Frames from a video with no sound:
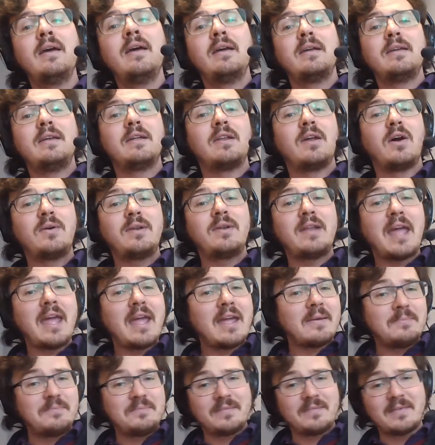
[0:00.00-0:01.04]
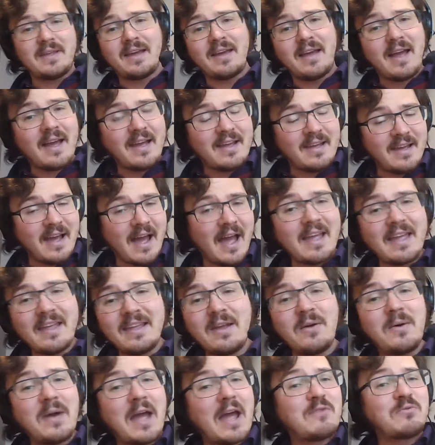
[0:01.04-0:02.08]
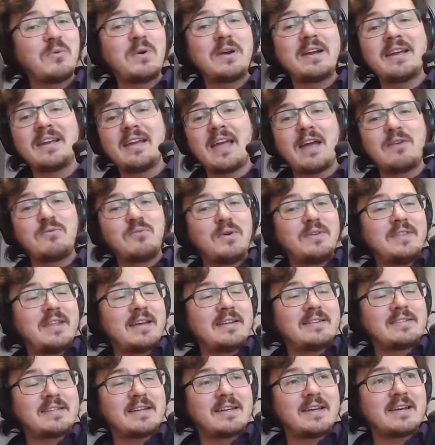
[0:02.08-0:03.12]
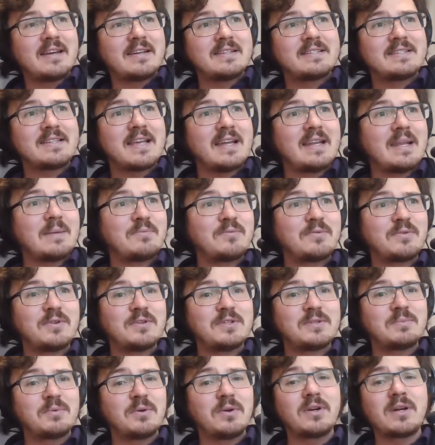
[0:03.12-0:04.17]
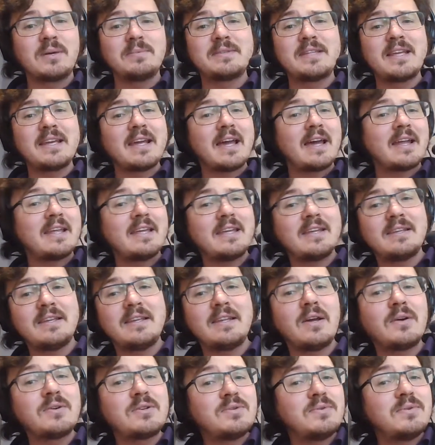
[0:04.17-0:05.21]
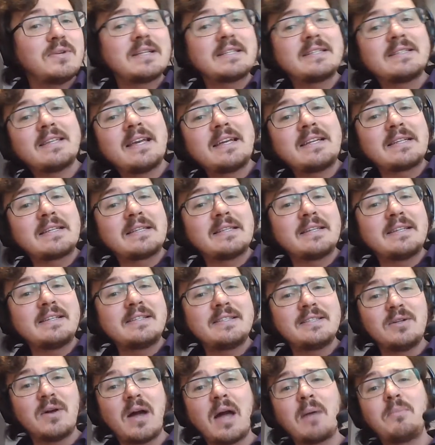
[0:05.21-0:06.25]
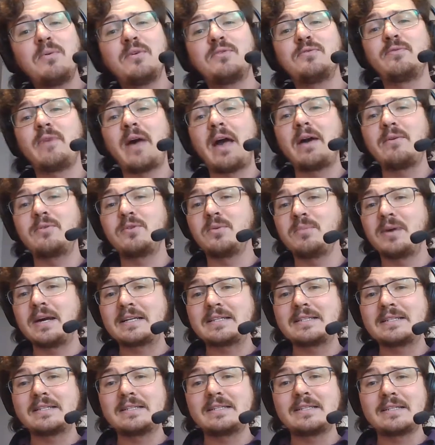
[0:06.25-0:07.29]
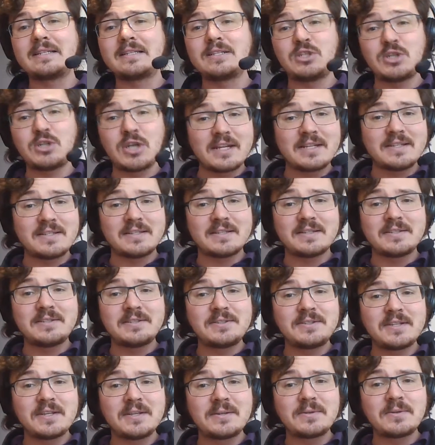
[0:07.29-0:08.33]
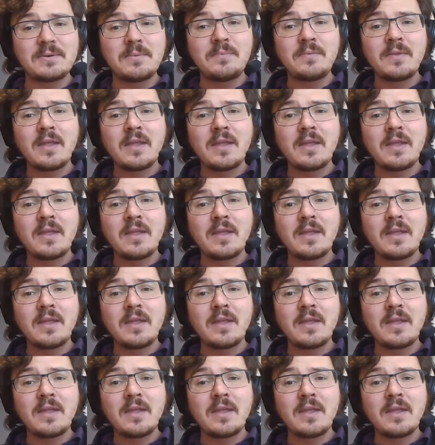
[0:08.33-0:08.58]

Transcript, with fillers: you know. And hey, I, I you know everyone everyone that uh, signed up for those programs they got hit, you know, to an extent at least. You know, I put 500 bucks into Genesis, and